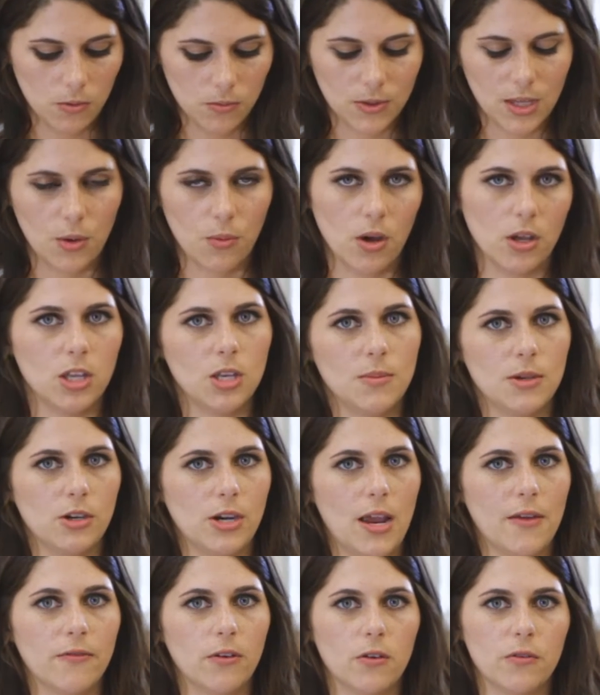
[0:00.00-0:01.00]
They want you to be
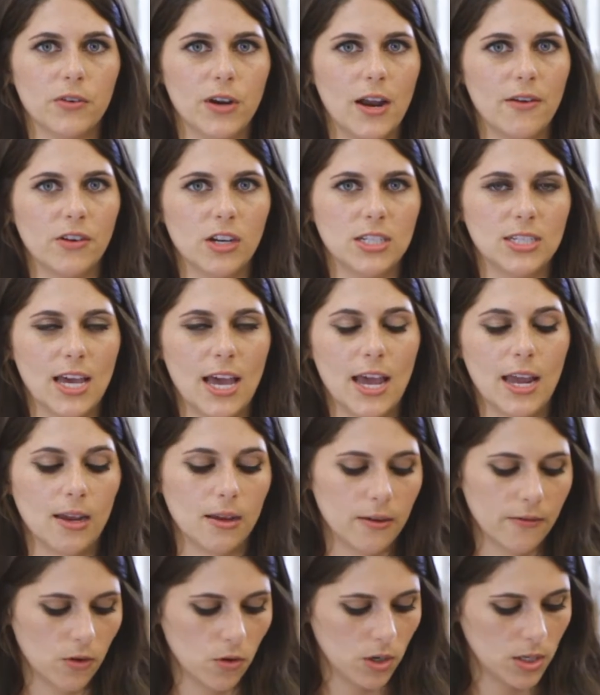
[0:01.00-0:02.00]
grateful for every
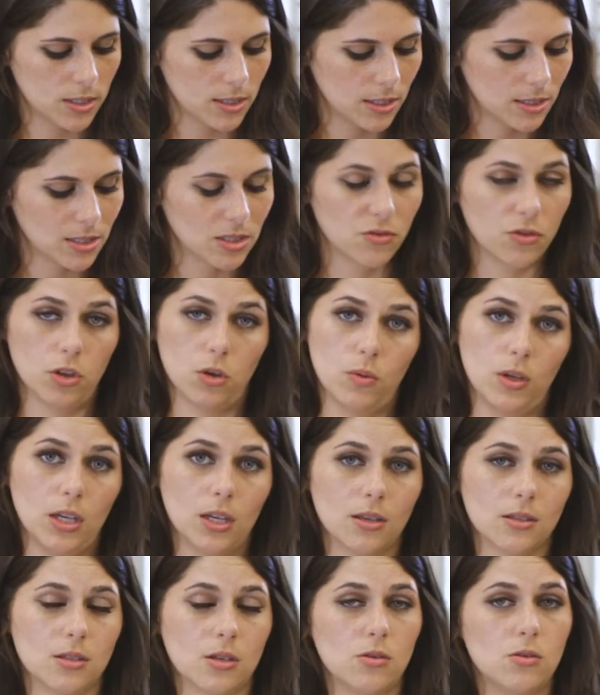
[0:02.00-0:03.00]
day. Of course, this is for the
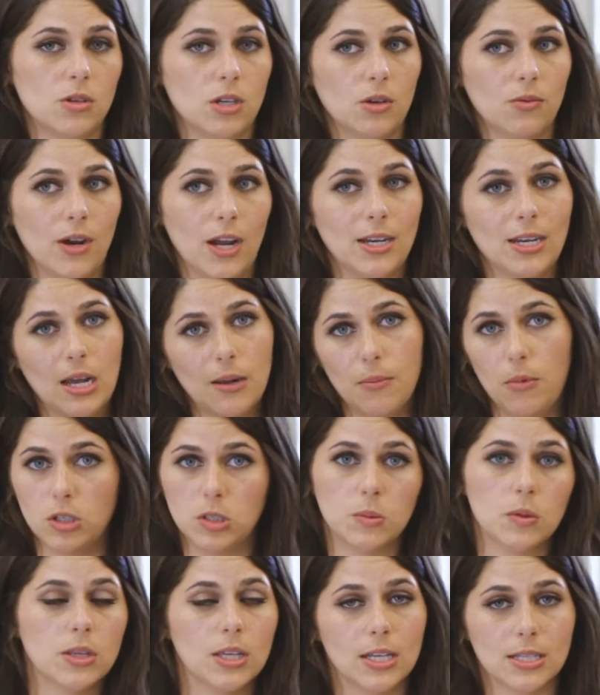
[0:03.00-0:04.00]
week, so you can write down
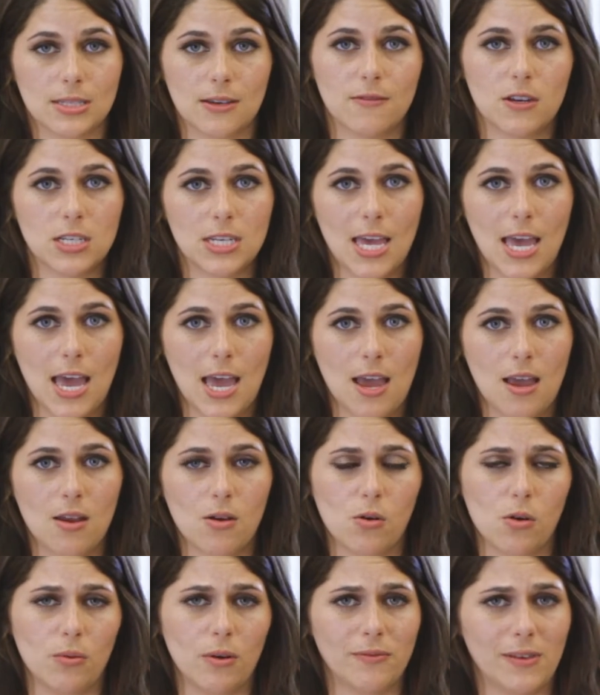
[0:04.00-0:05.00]
multiple things every day
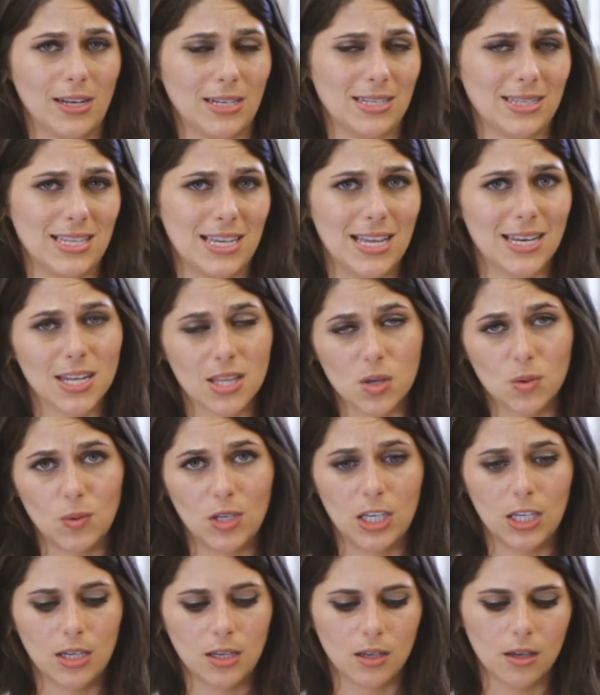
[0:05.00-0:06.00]
or reflect at the end of the
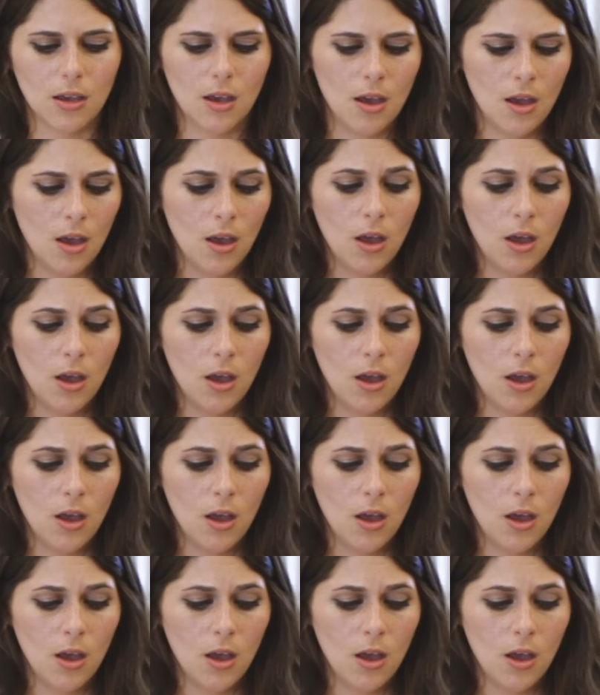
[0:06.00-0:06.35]
week.